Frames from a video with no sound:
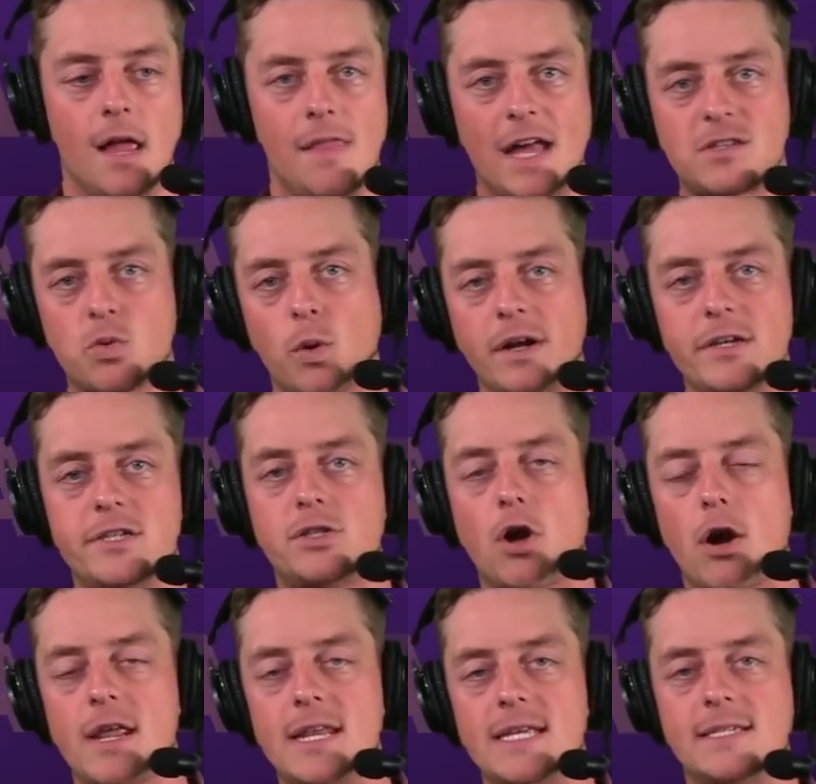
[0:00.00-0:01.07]
That's where he
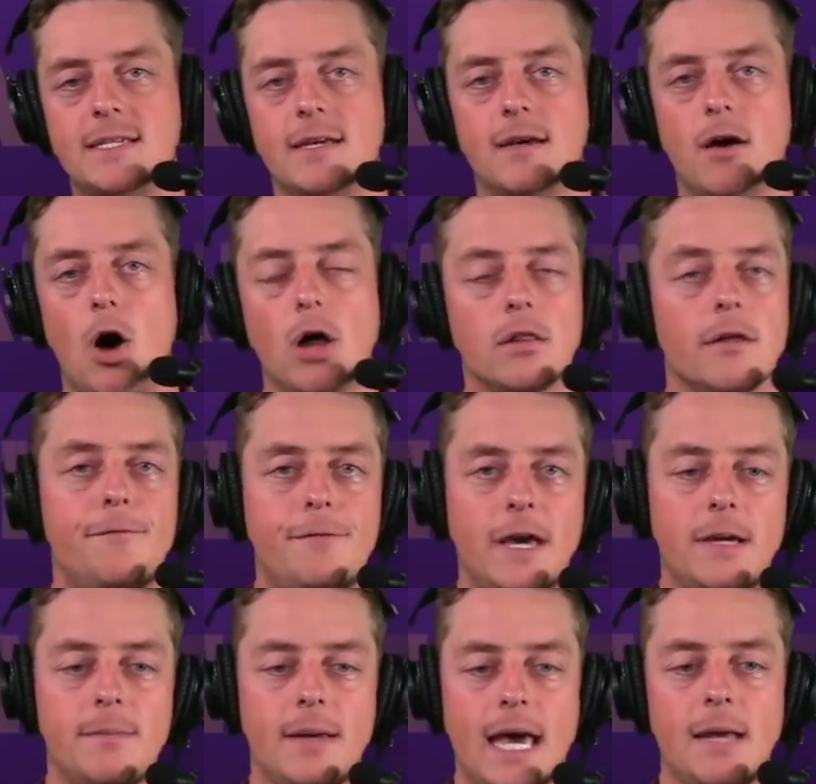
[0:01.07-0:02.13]
started his Hall of Fame